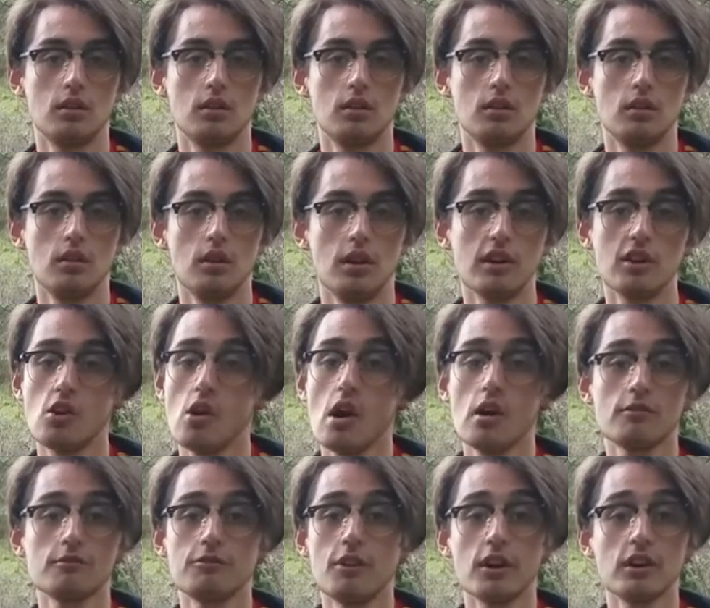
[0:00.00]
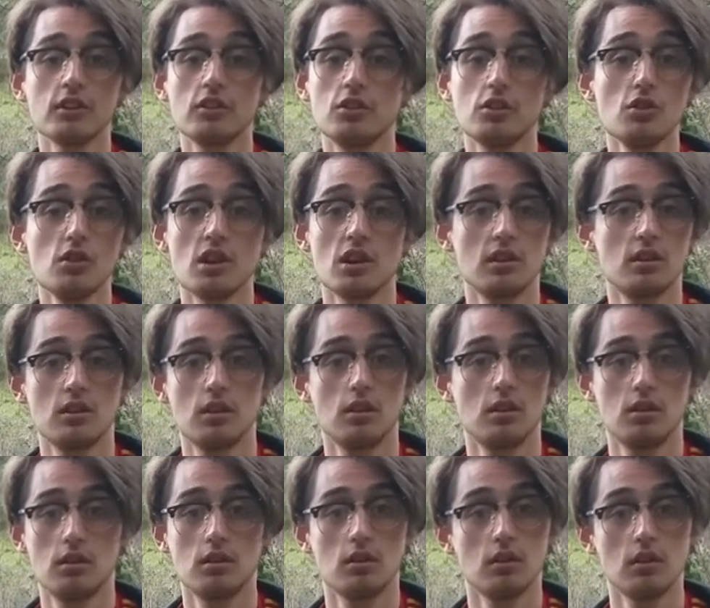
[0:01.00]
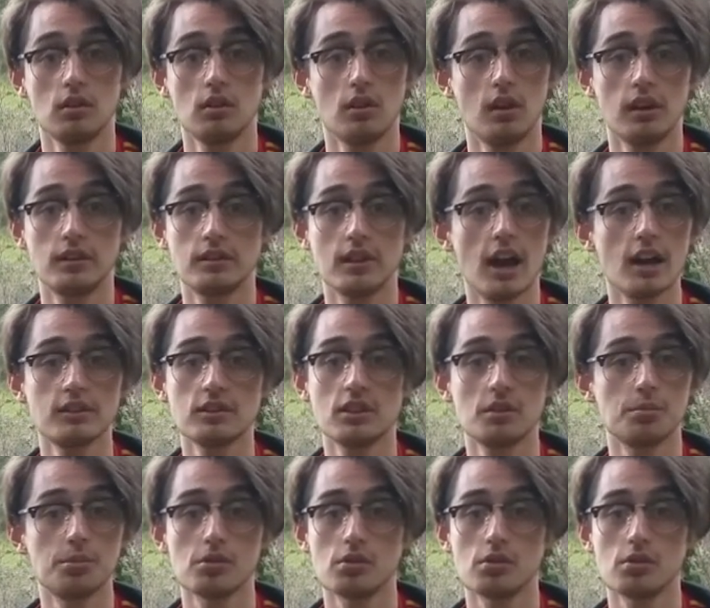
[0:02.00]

And go out and fucking do it. It's that simple.